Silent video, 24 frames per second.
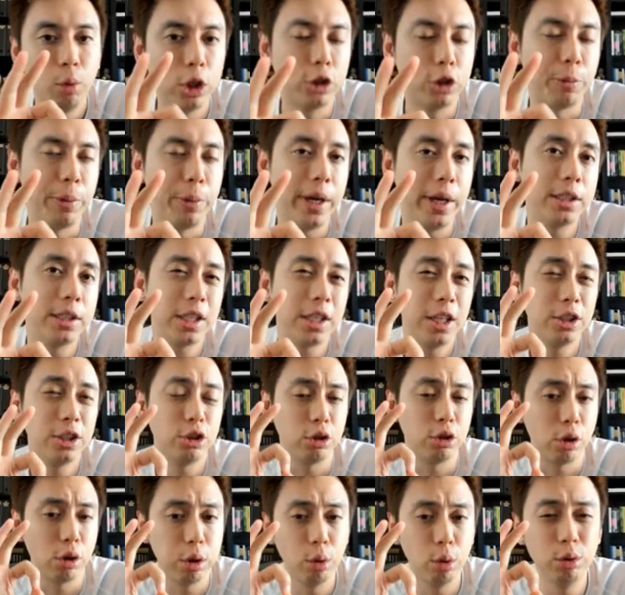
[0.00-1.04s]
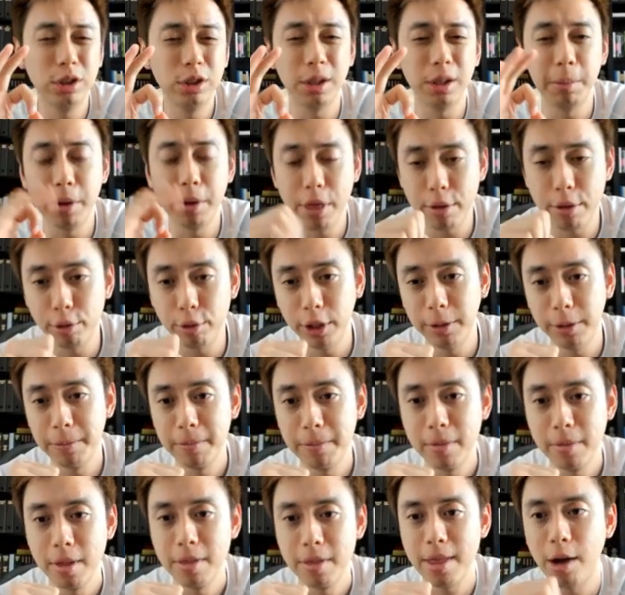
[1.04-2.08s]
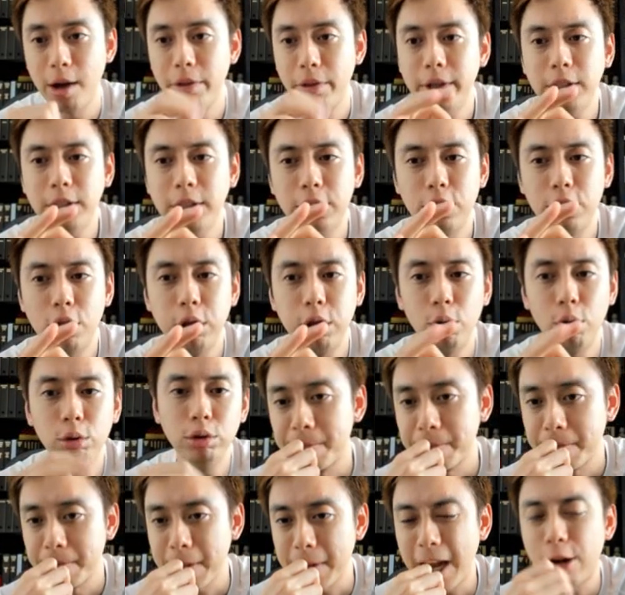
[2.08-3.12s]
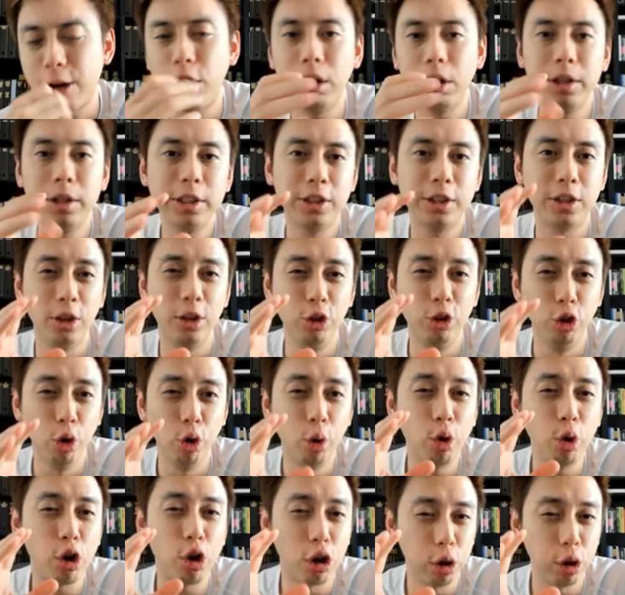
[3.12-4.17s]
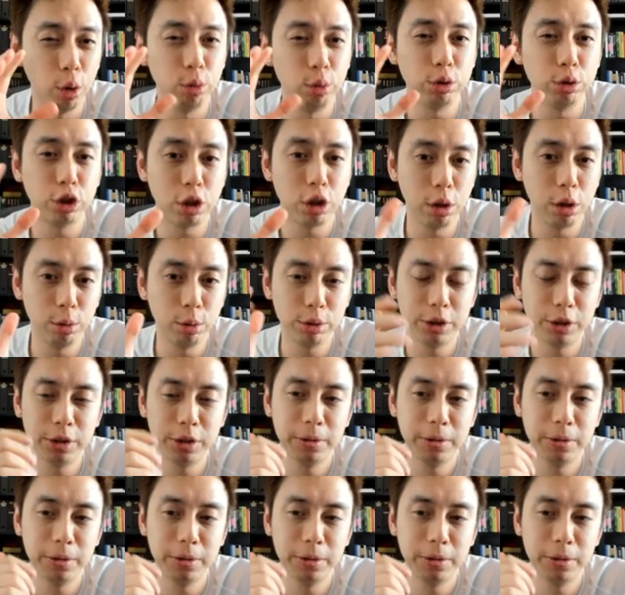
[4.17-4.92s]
brings us to close number three. Now this close, I call this the no close close.